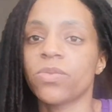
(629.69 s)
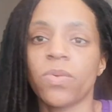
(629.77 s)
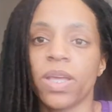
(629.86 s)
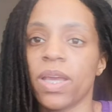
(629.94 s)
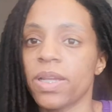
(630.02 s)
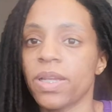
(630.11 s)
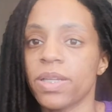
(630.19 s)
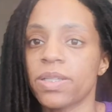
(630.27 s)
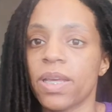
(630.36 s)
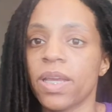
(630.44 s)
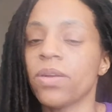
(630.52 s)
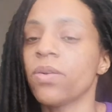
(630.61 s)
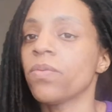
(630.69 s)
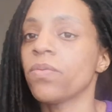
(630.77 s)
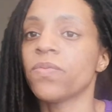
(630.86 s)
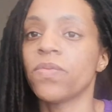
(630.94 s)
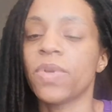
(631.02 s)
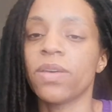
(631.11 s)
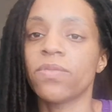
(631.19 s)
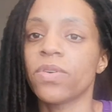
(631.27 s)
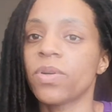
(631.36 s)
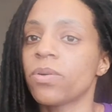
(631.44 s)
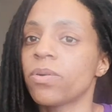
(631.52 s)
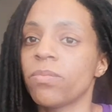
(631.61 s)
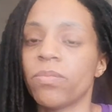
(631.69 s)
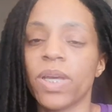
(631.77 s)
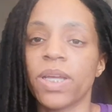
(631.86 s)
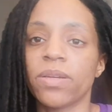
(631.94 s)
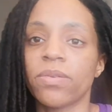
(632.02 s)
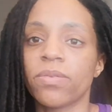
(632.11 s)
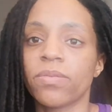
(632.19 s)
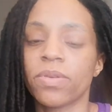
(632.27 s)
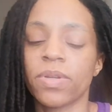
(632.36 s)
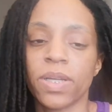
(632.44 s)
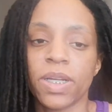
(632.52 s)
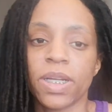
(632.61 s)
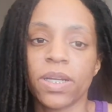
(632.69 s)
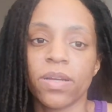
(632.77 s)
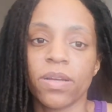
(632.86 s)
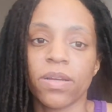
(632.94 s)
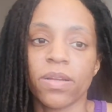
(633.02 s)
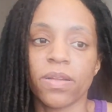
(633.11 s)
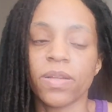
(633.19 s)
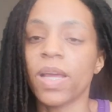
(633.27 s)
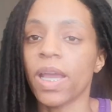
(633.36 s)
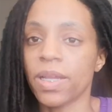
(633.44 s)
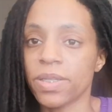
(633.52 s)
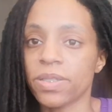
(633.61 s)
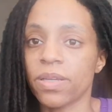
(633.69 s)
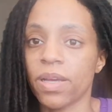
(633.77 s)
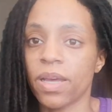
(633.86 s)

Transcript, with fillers: 28 day cycle, never been late.